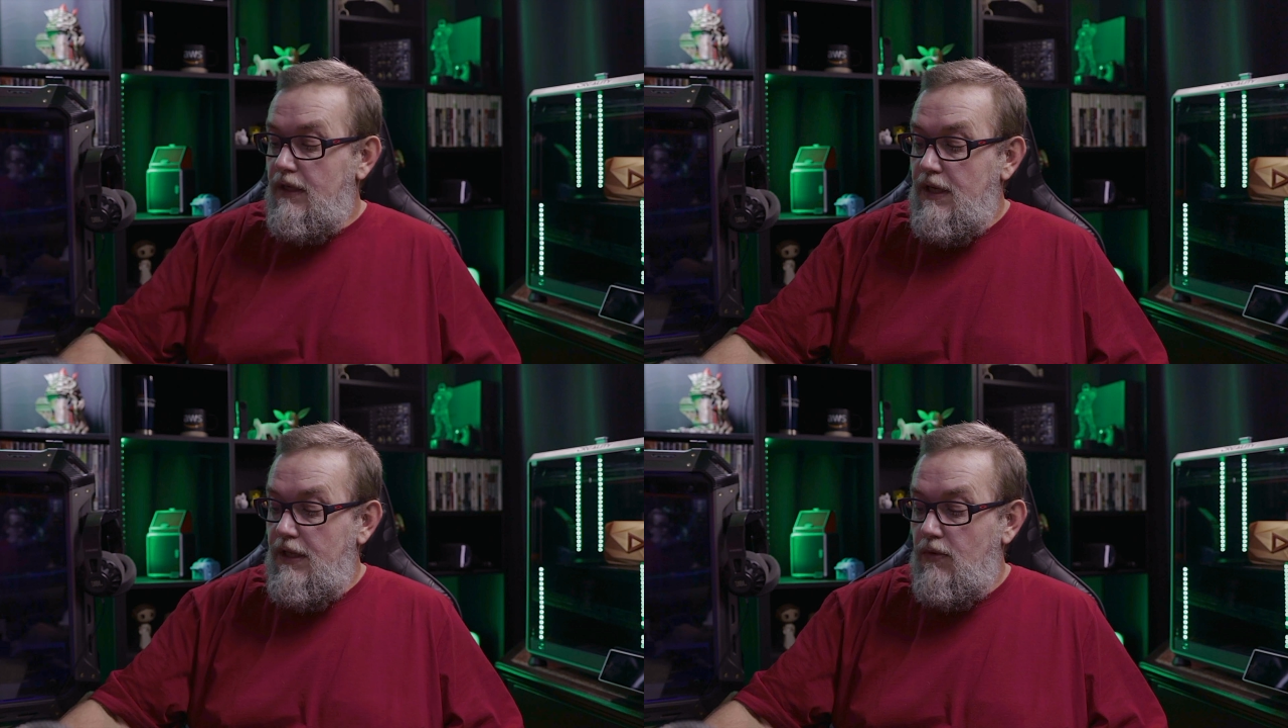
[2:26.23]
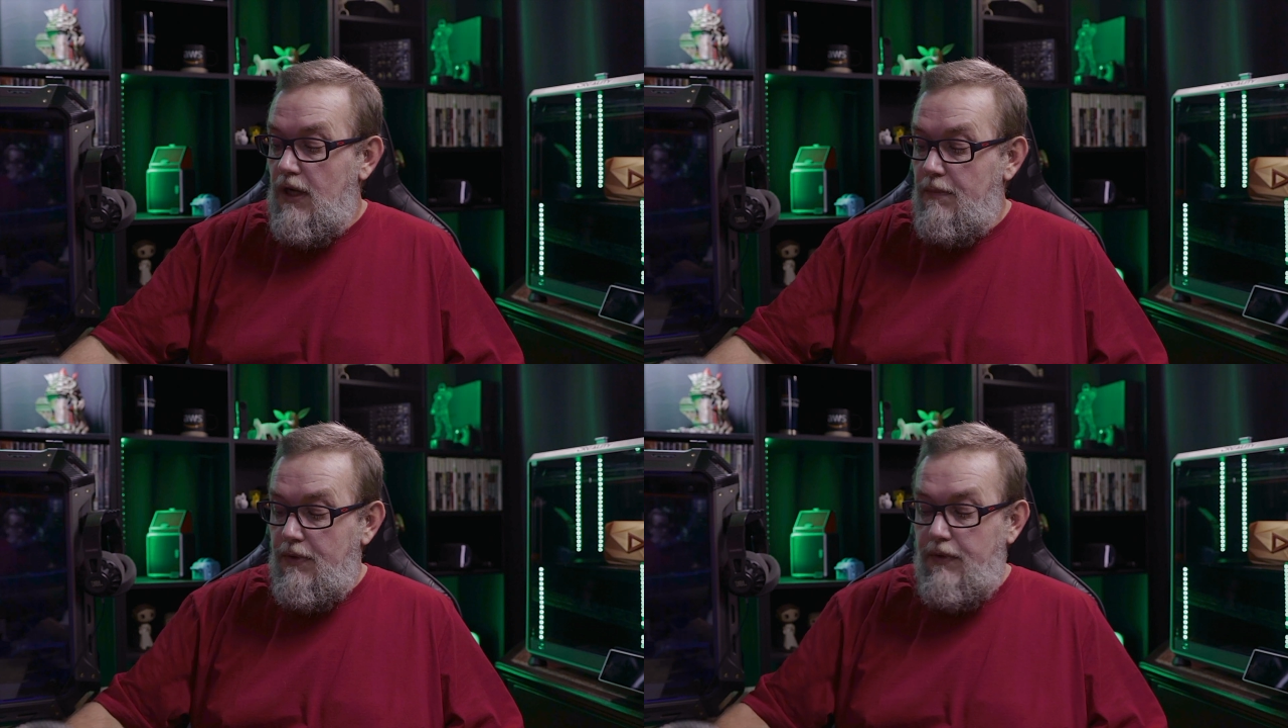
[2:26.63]
new
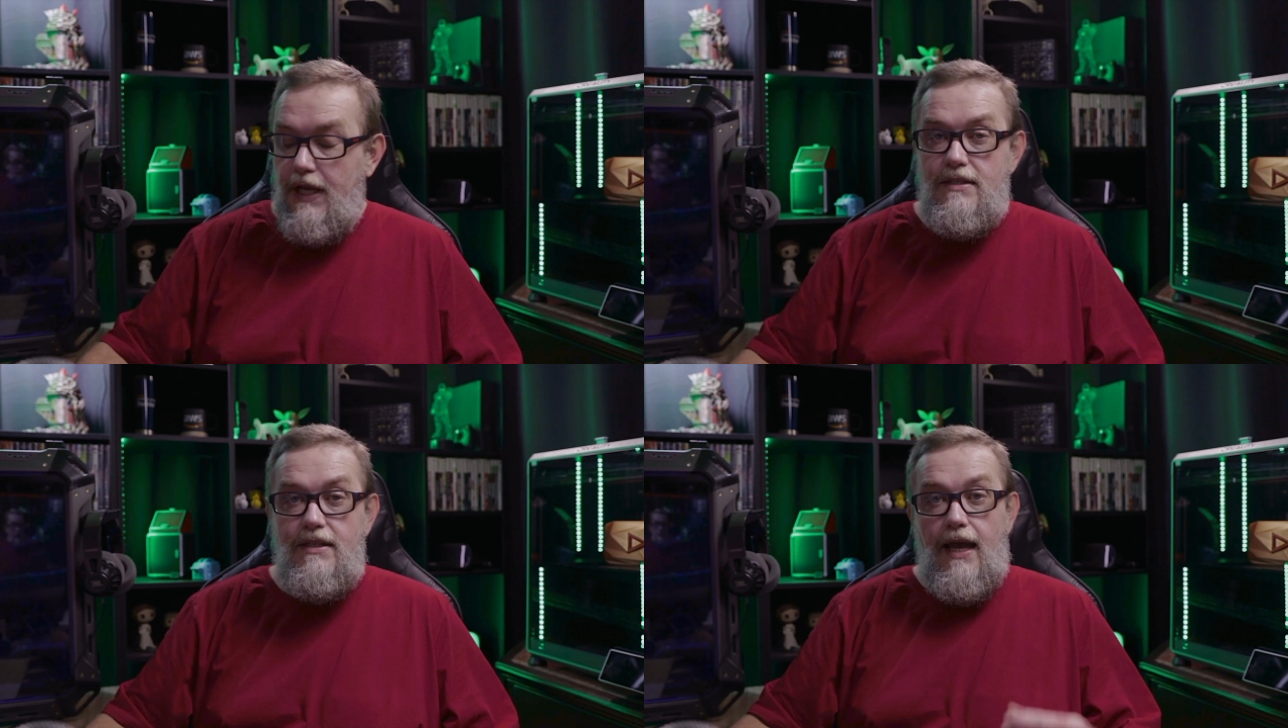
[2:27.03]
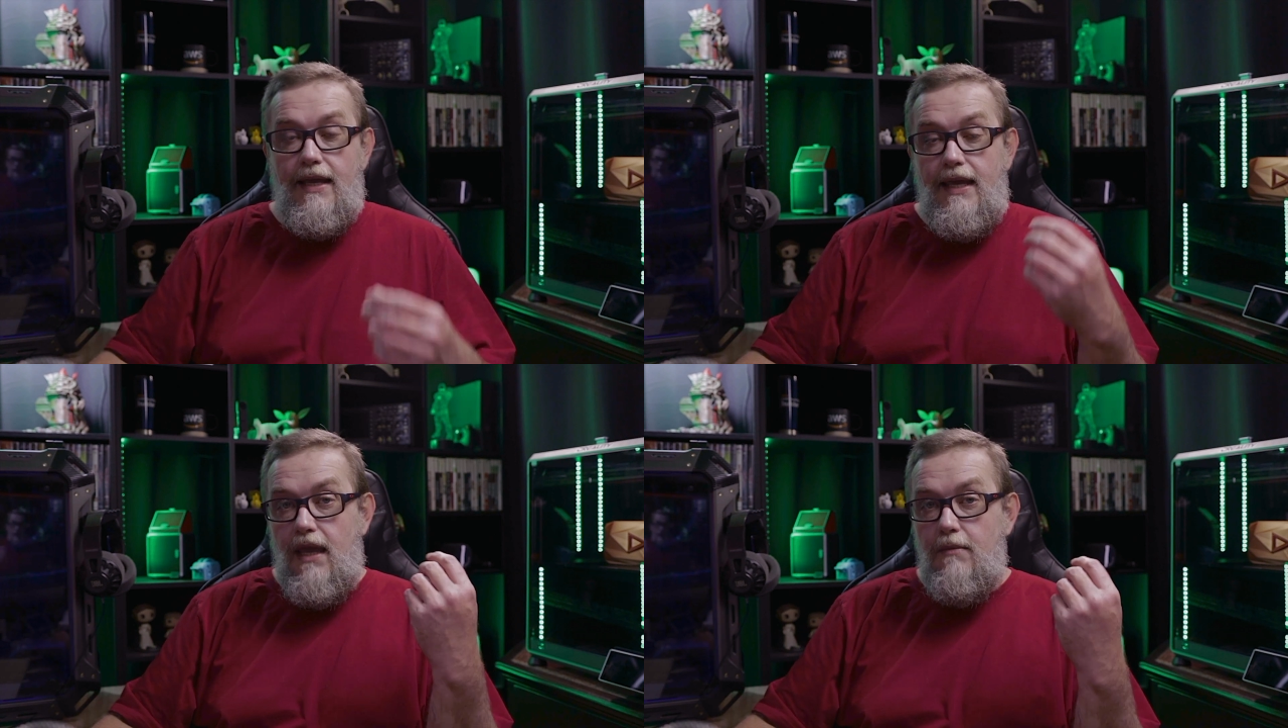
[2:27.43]
upgrades
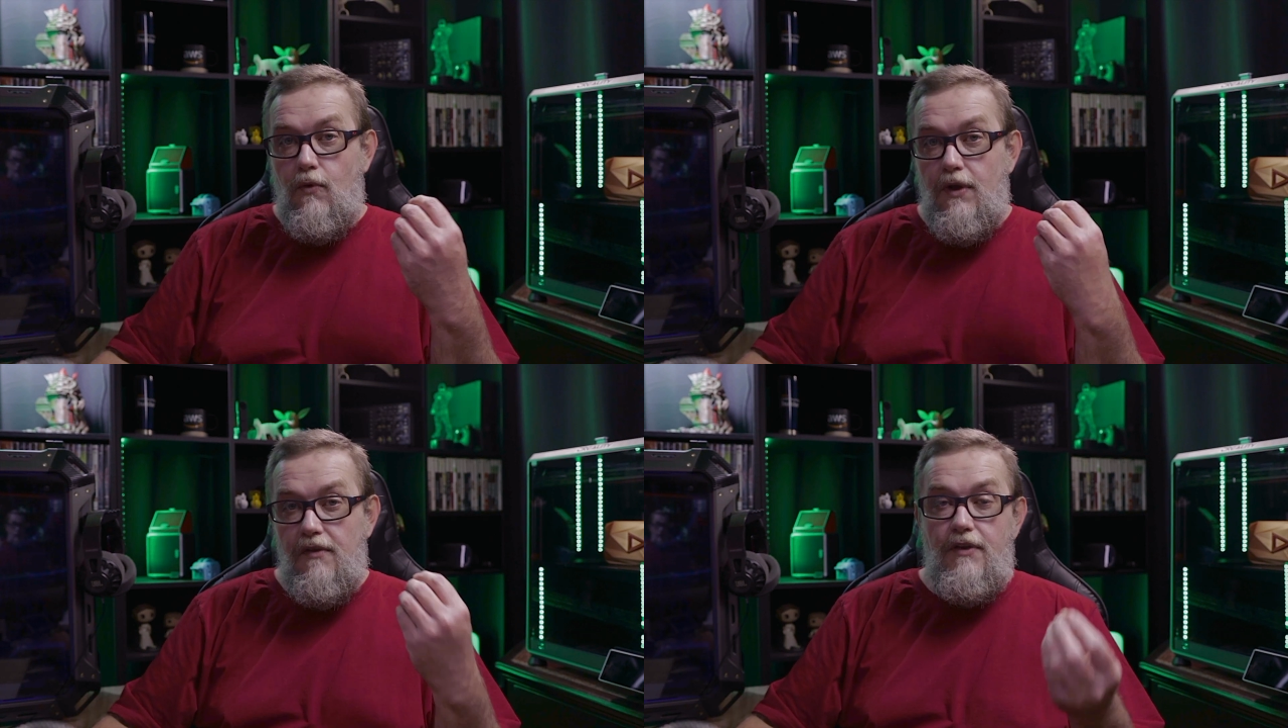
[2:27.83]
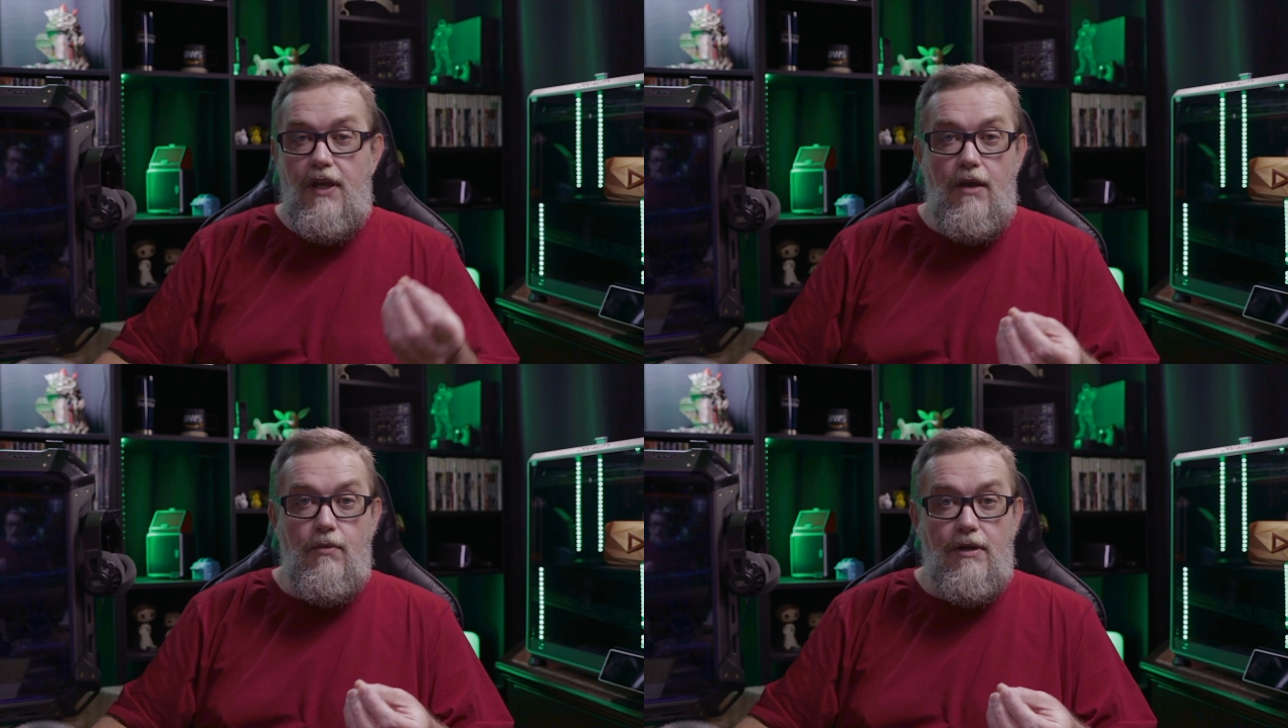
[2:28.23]
that came with
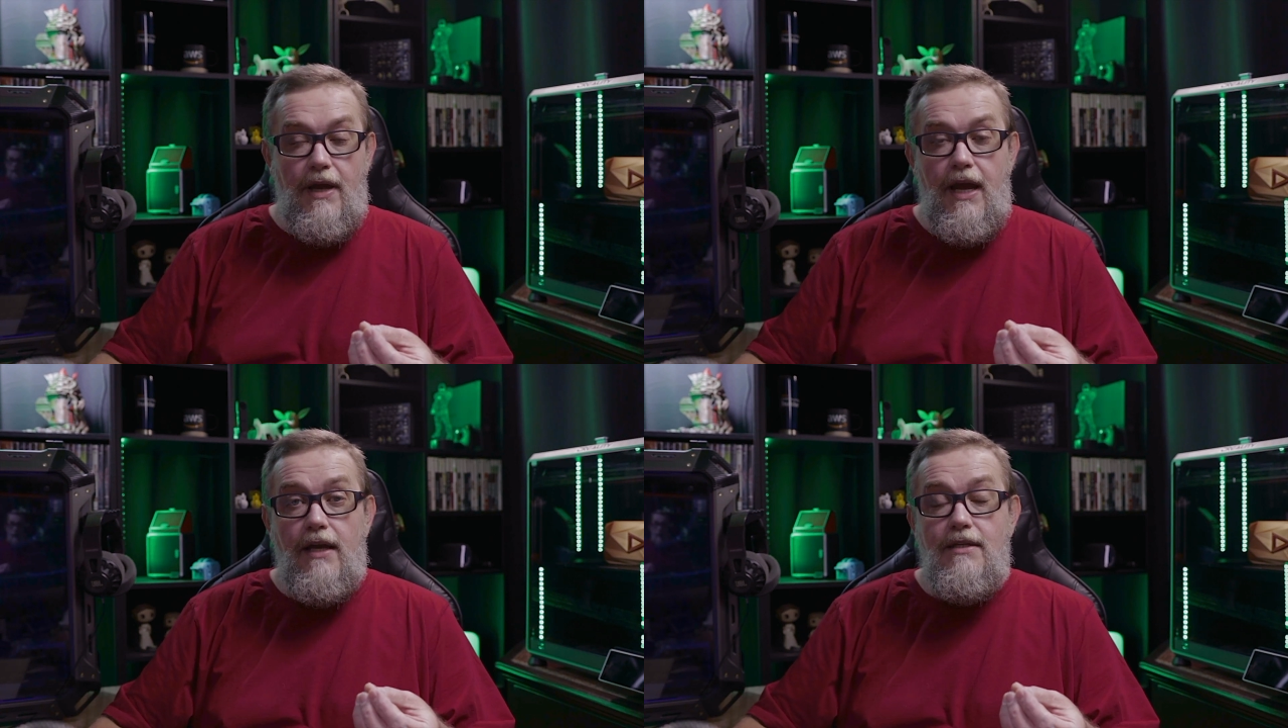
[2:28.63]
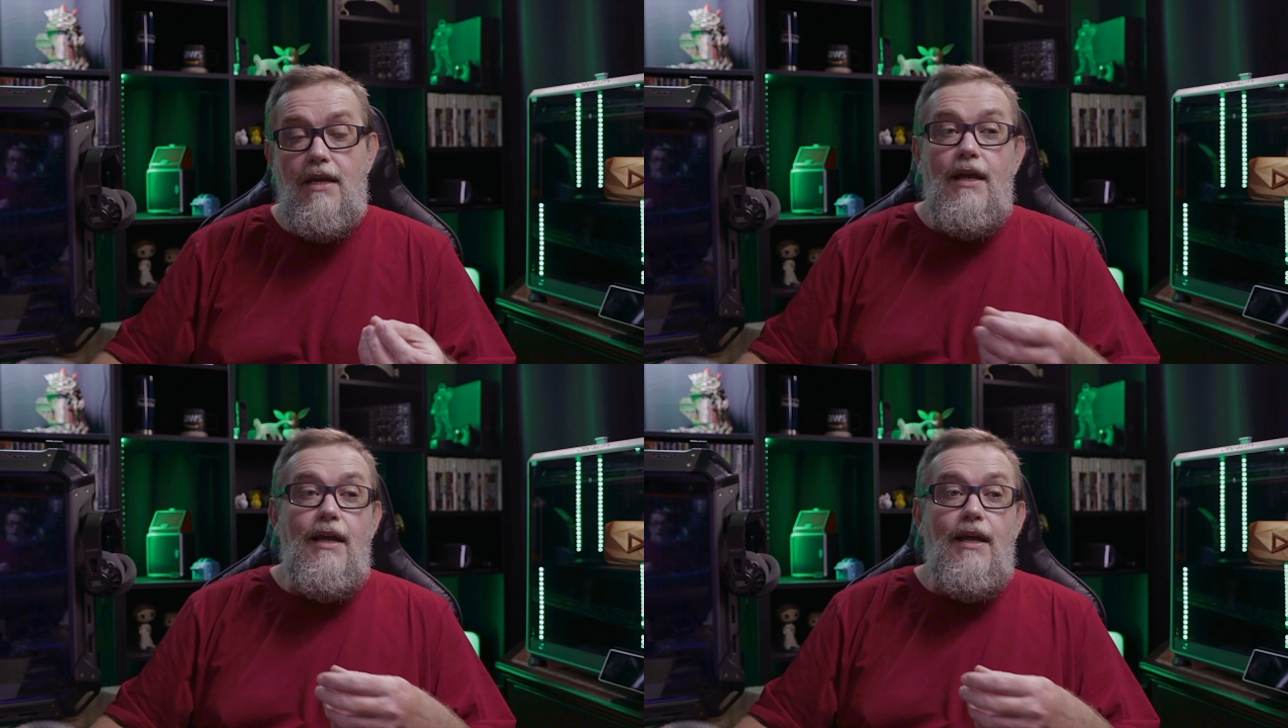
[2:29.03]
K1 Max.